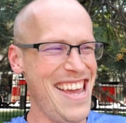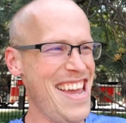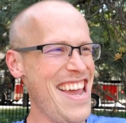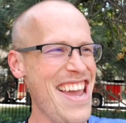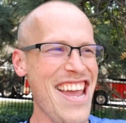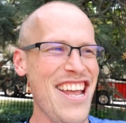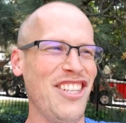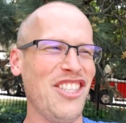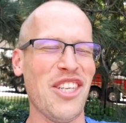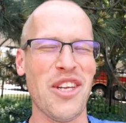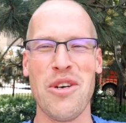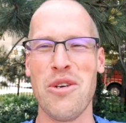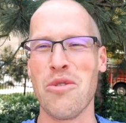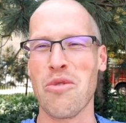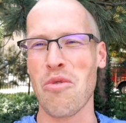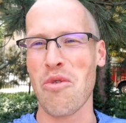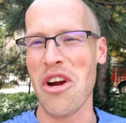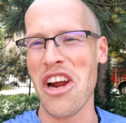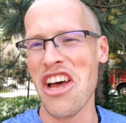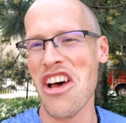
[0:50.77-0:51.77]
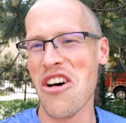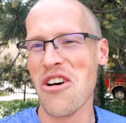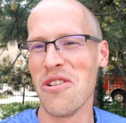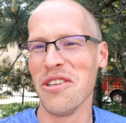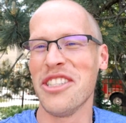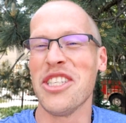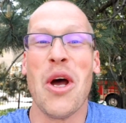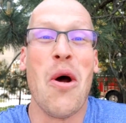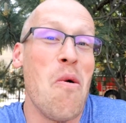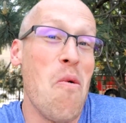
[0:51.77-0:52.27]
It's a drill,
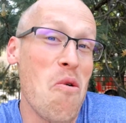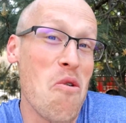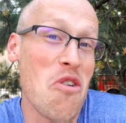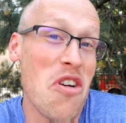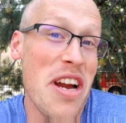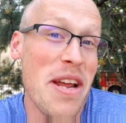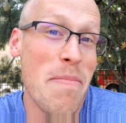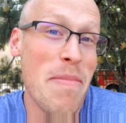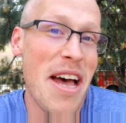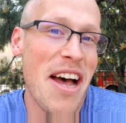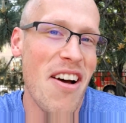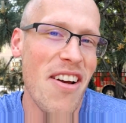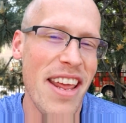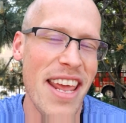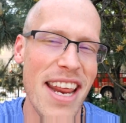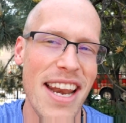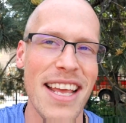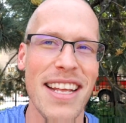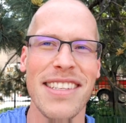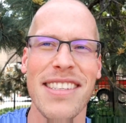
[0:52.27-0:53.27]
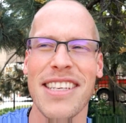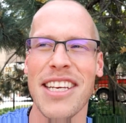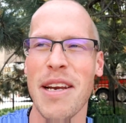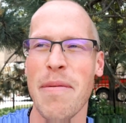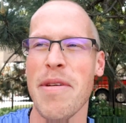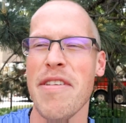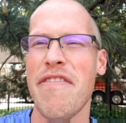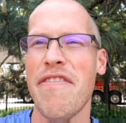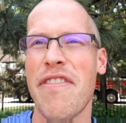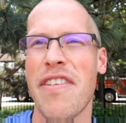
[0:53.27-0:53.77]
don't worry about it, it's gonna
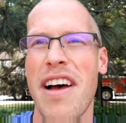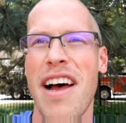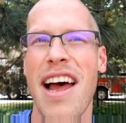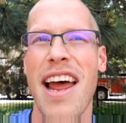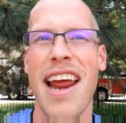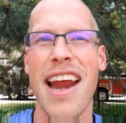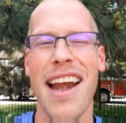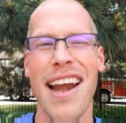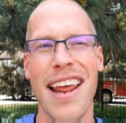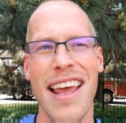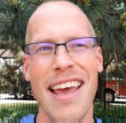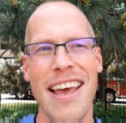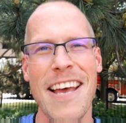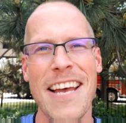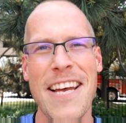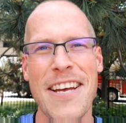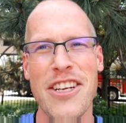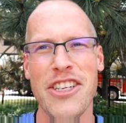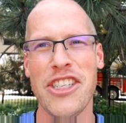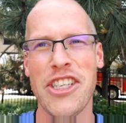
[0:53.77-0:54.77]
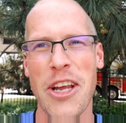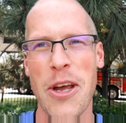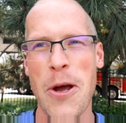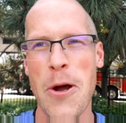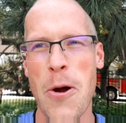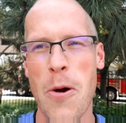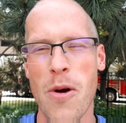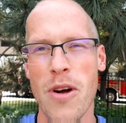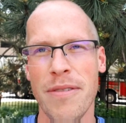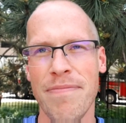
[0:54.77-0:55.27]
be fine.
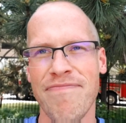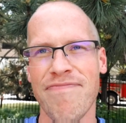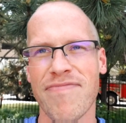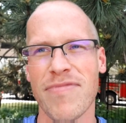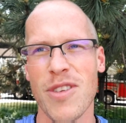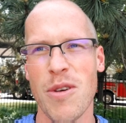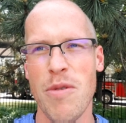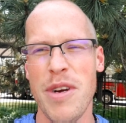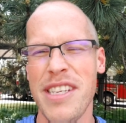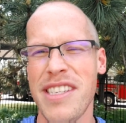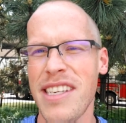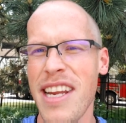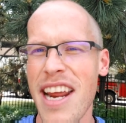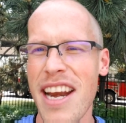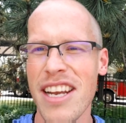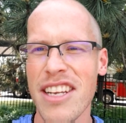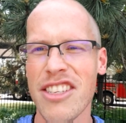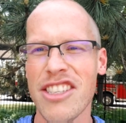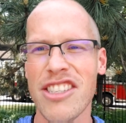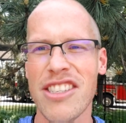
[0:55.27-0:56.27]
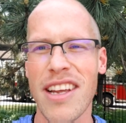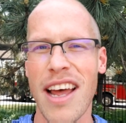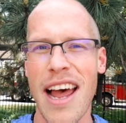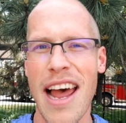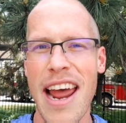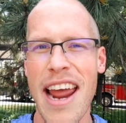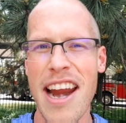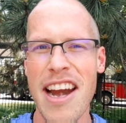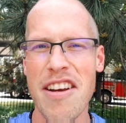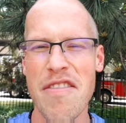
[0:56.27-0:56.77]
So we stayed
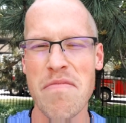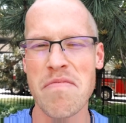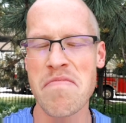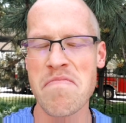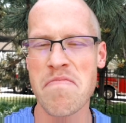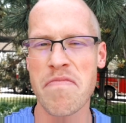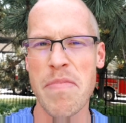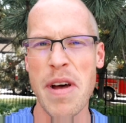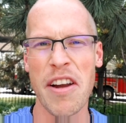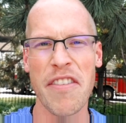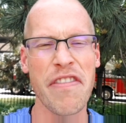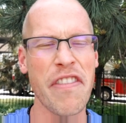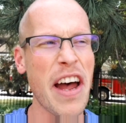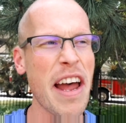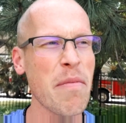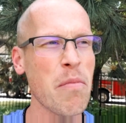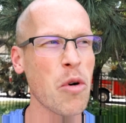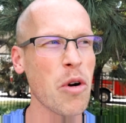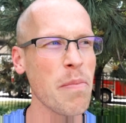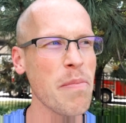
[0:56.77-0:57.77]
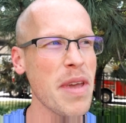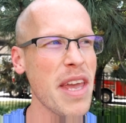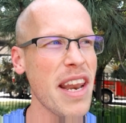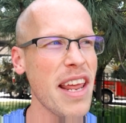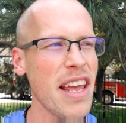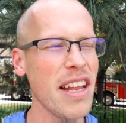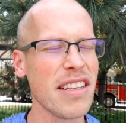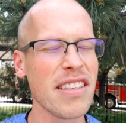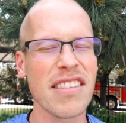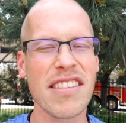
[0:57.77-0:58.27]
inside about 5 more
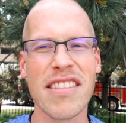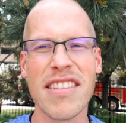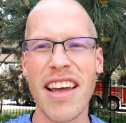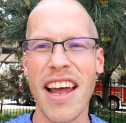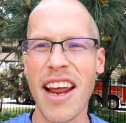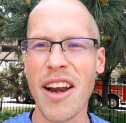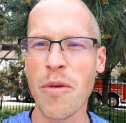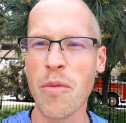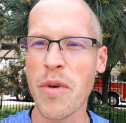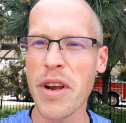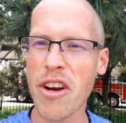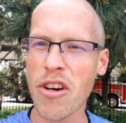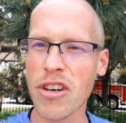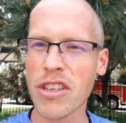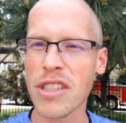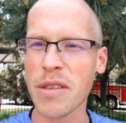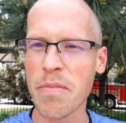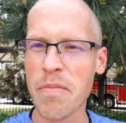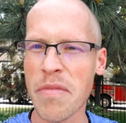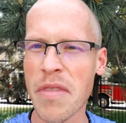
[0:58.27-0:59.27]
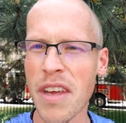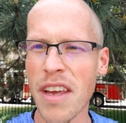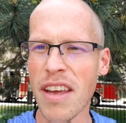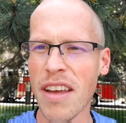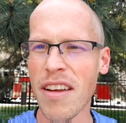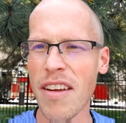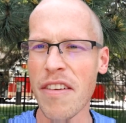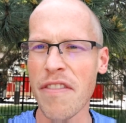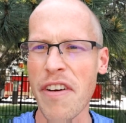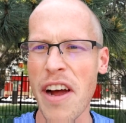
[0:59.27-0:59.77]
minutes, then we heard some
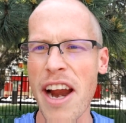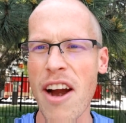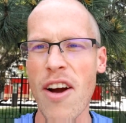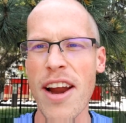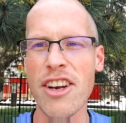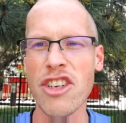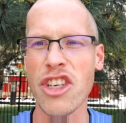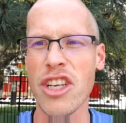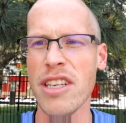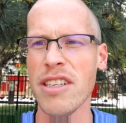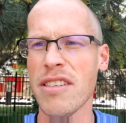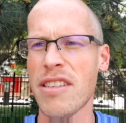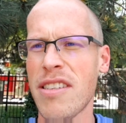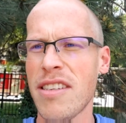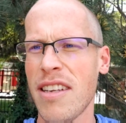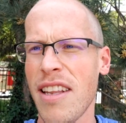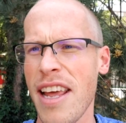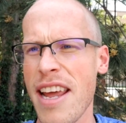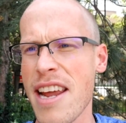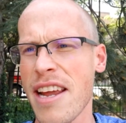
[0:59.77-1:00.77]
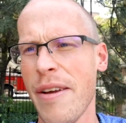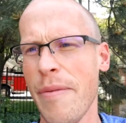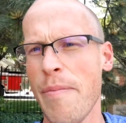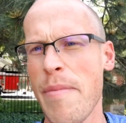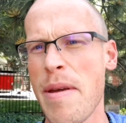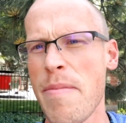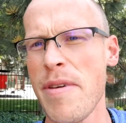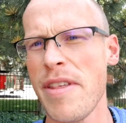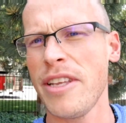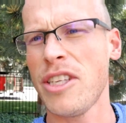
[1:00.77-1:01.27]
fire engines, like
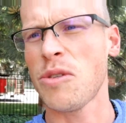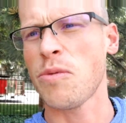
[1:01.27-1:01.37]
maybe this